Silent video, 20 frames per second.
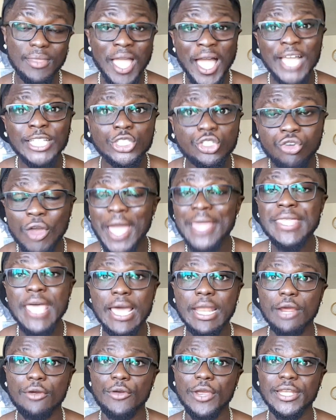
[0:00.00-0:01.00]
I tried
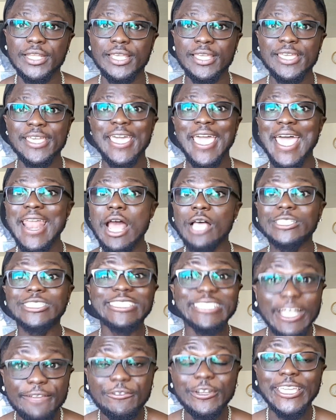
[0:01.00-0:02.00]
that already, and I was
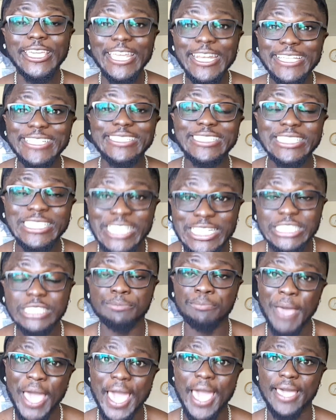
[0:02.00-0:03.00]
never getting a six
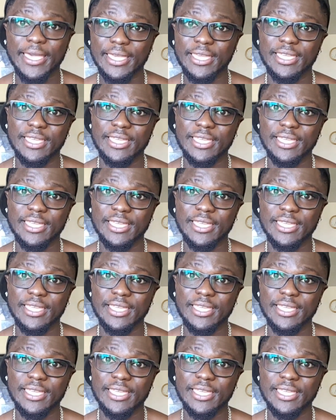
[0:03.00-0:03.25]
pack.